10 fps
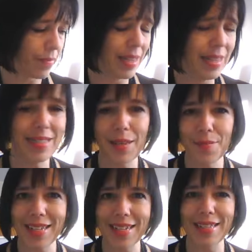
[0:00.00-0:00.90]
And some
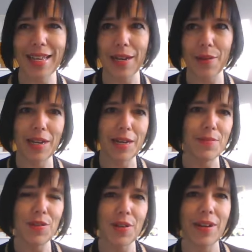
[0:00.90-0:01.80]
things, like what I'm
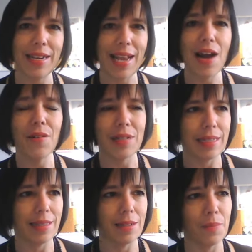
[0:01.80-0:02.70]
doing right now, is a
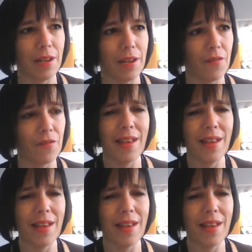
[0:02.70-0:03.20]
little bit of